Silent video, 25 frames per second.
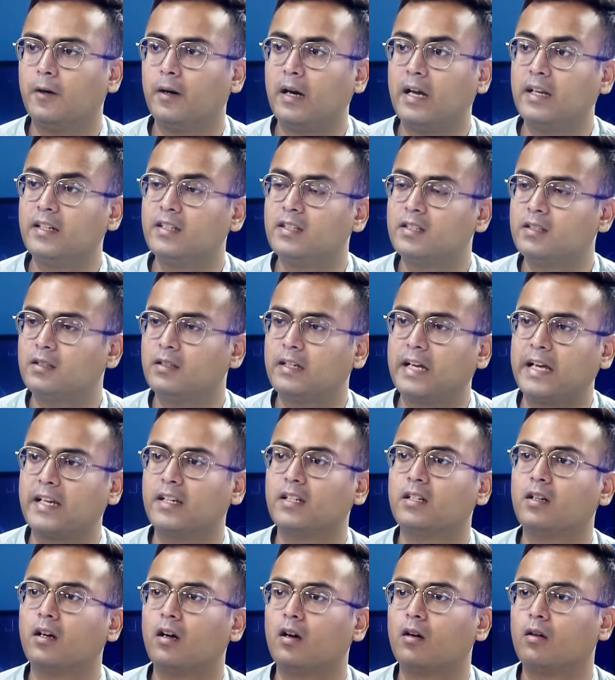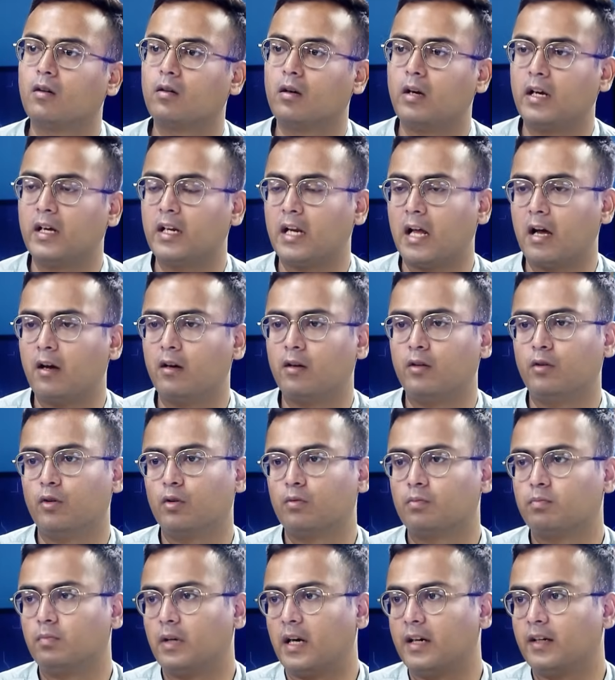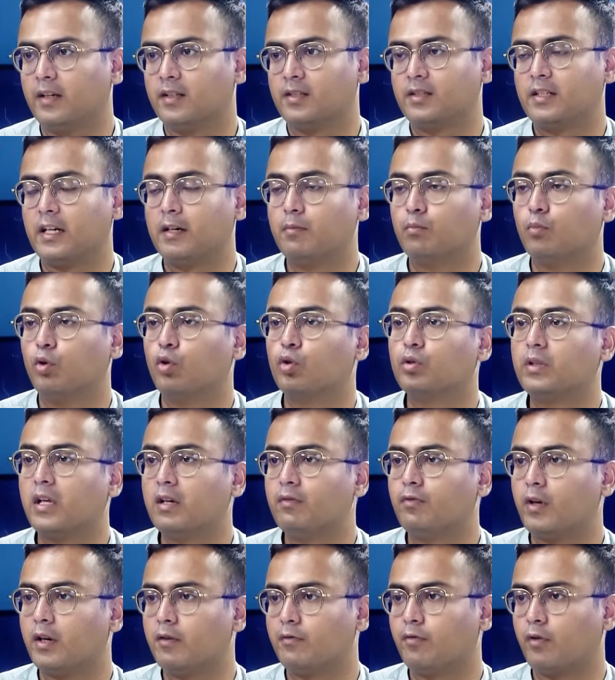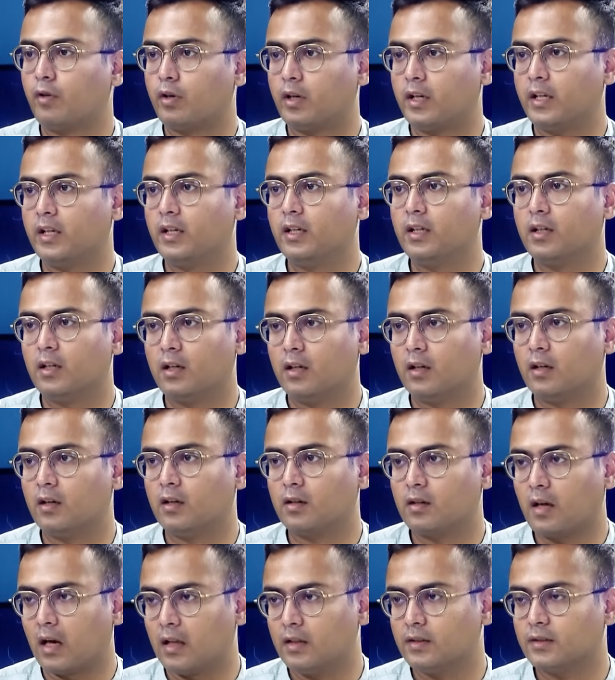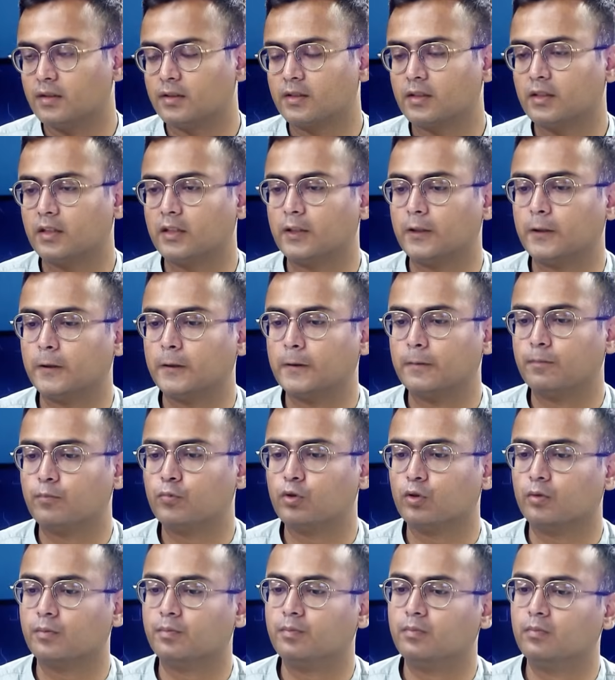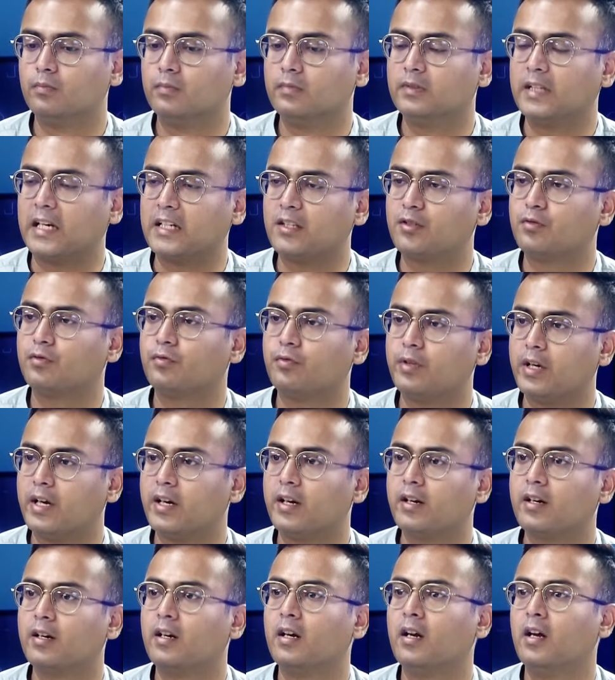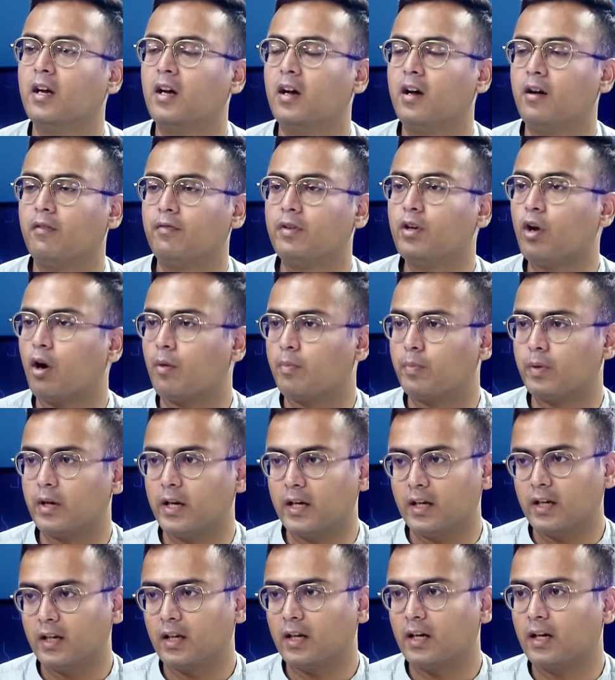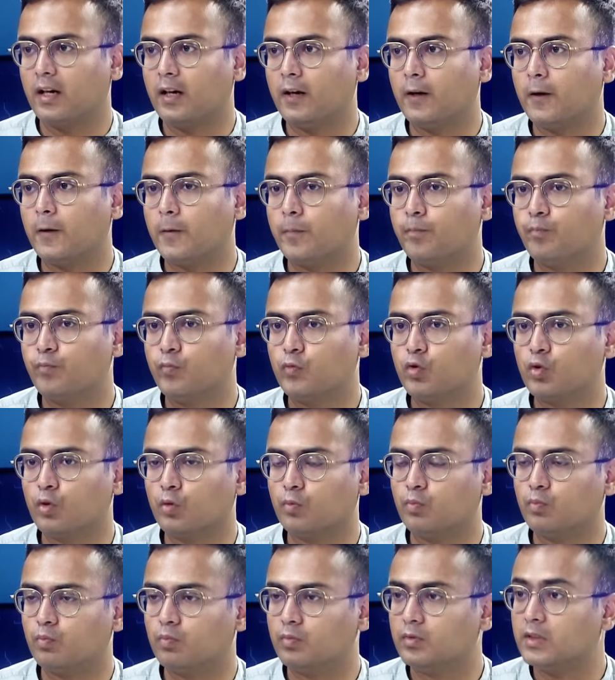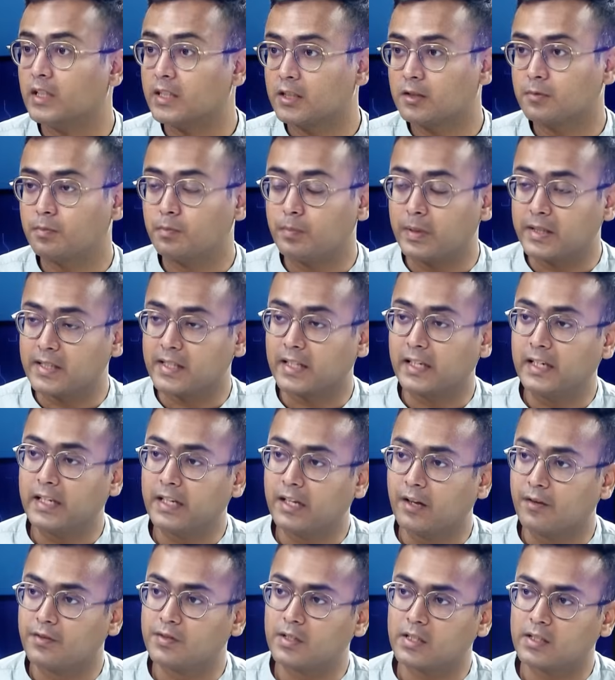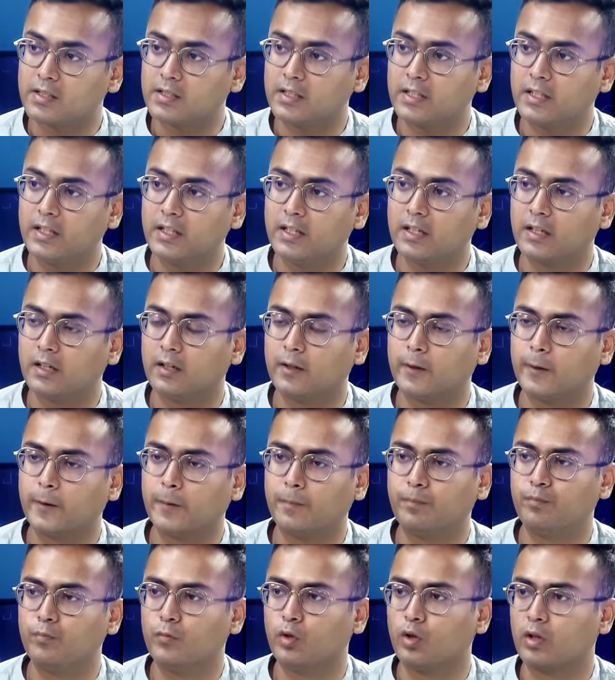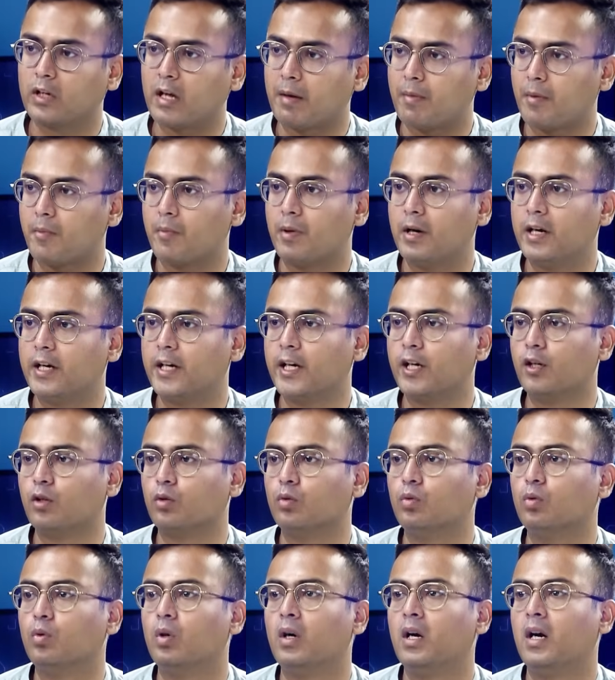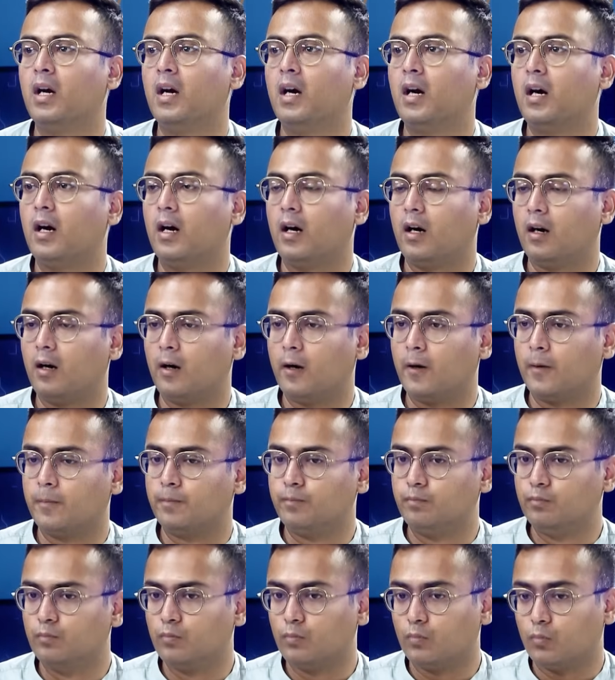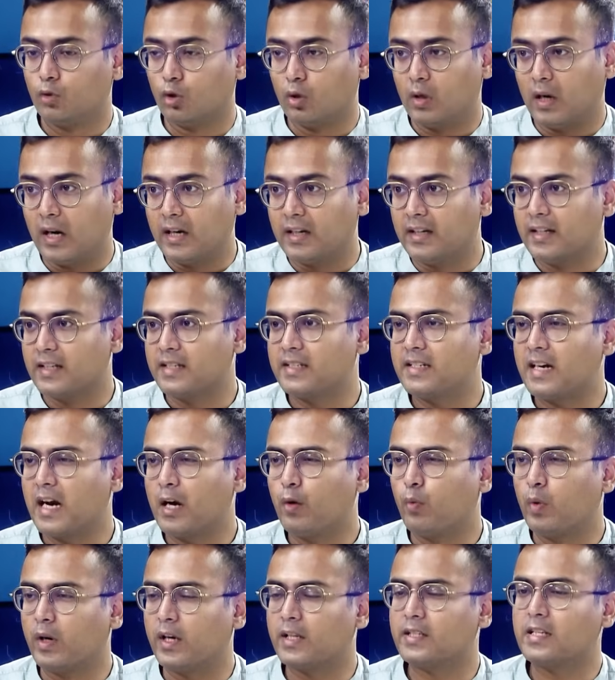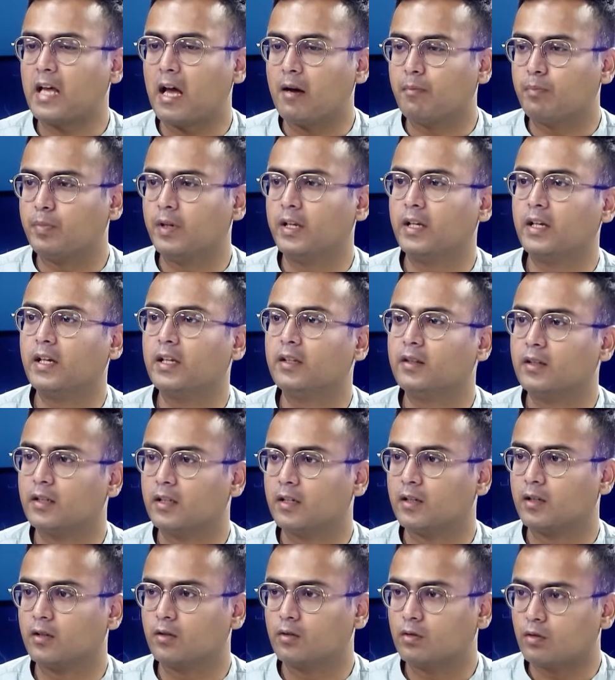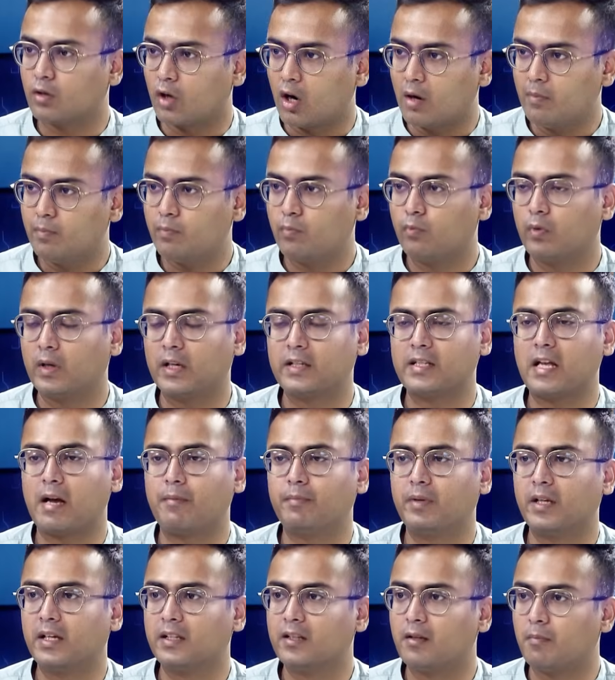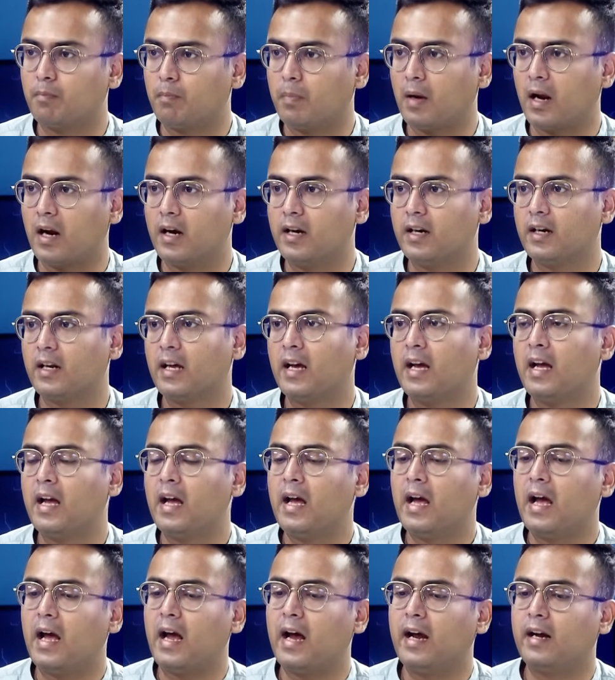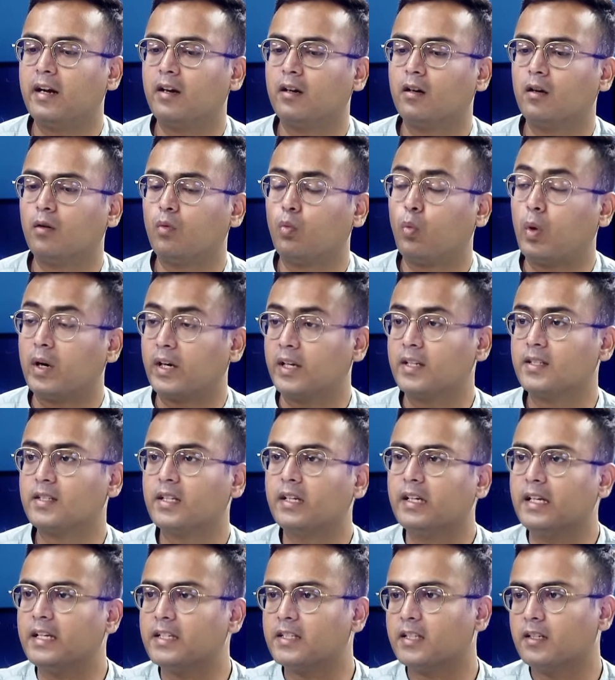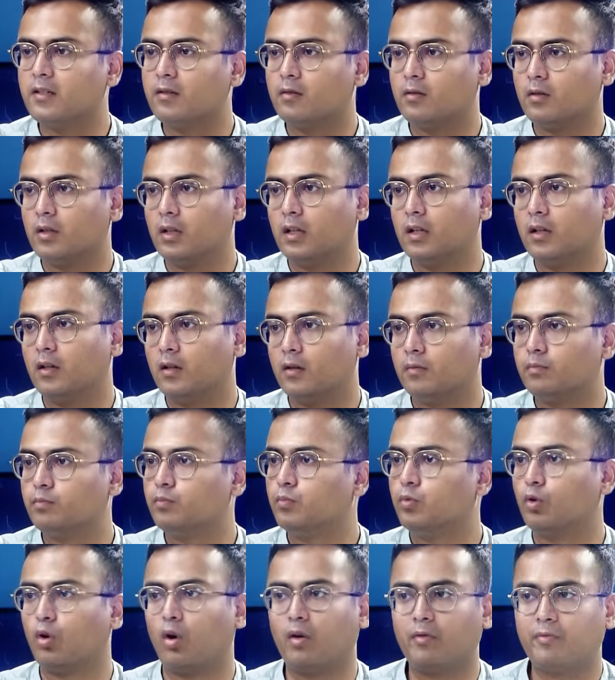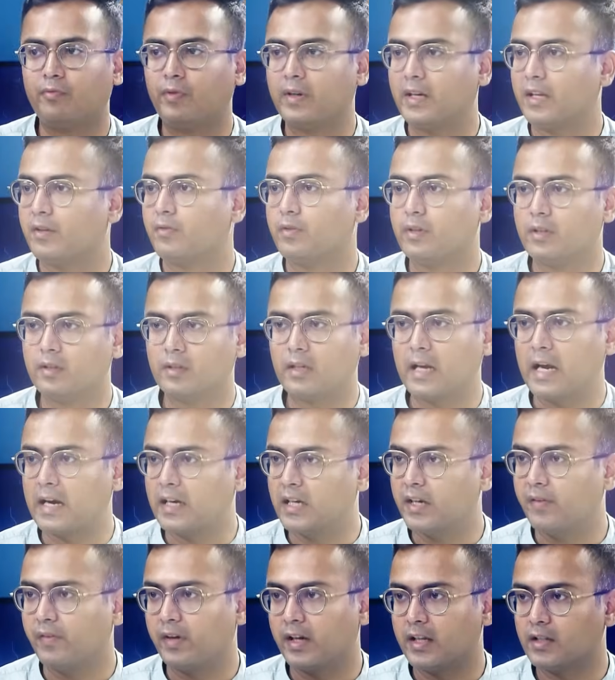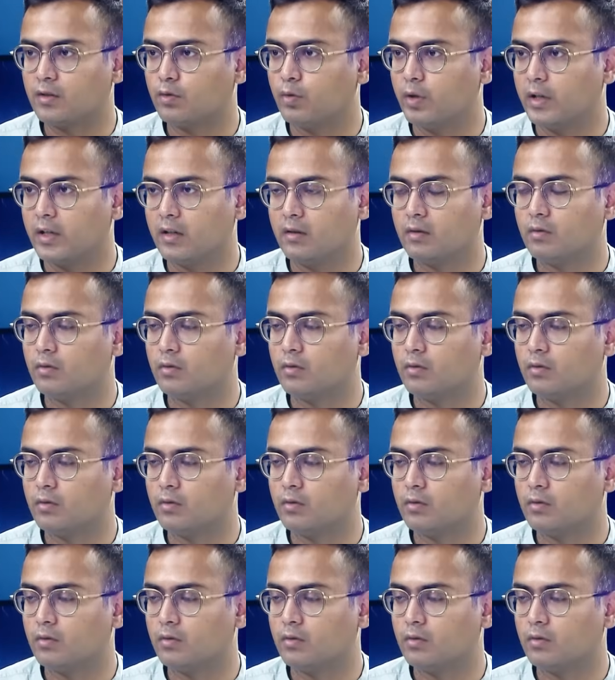and can understand more than 140 colors. So that's where we operate. So this basically gives us the capability to understand what is happening in the crop, what is happening in the plant, and what is the reason of whatever activity is going